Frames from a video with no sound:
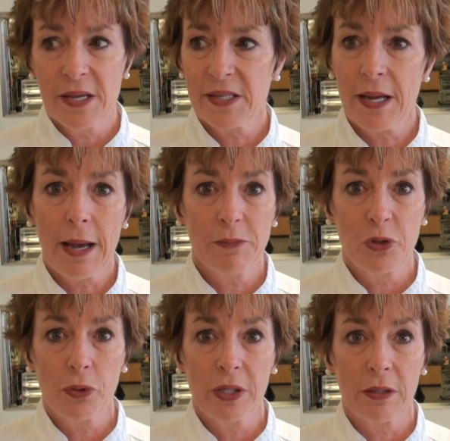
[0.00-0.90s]
Say I'm
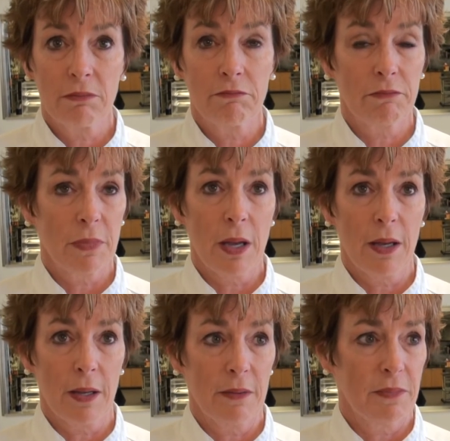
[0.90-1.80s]
doing,
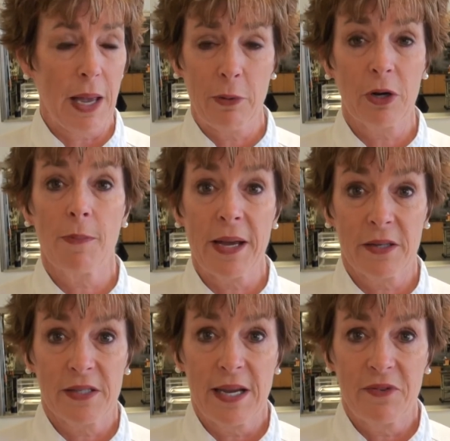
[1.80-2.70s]
I want to go back
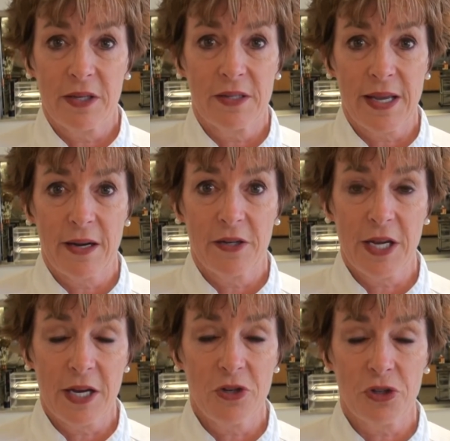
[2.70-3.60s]
to safety and
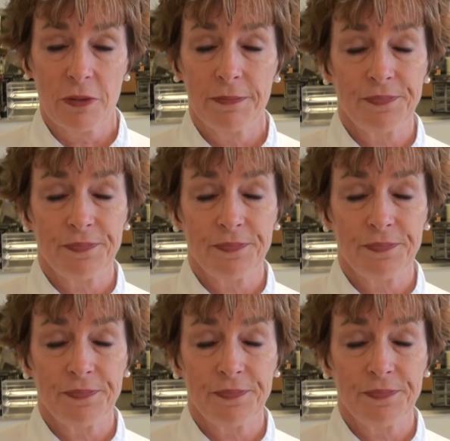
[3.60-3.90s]
sanitation.